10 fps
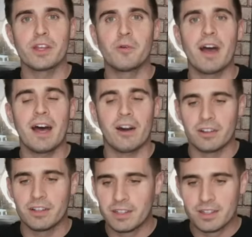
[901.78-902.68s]

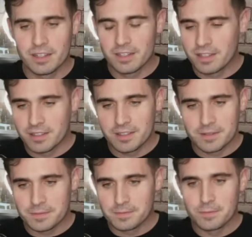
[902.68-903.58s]
well,
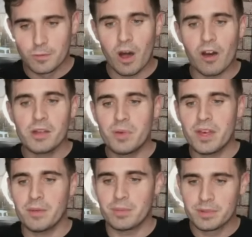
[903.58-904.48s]
Wally
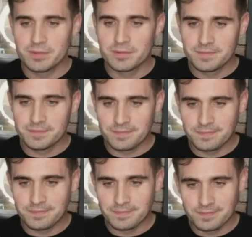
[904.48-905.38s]
Pipp,
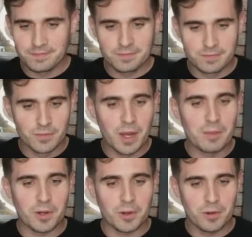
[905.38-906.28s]

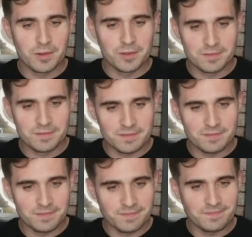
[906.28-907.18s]
remember,
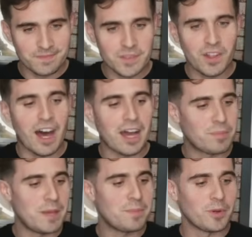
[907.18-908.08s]
a lot of
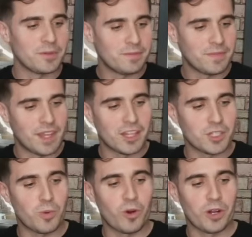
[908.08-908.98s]
people in the
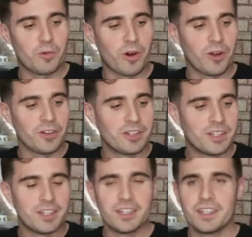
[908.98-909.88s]
sporting world
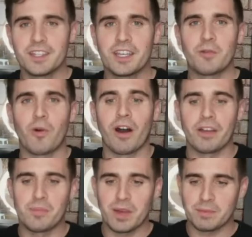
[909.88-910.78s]
get
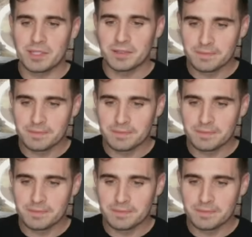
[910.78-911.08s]
Wally Pipped.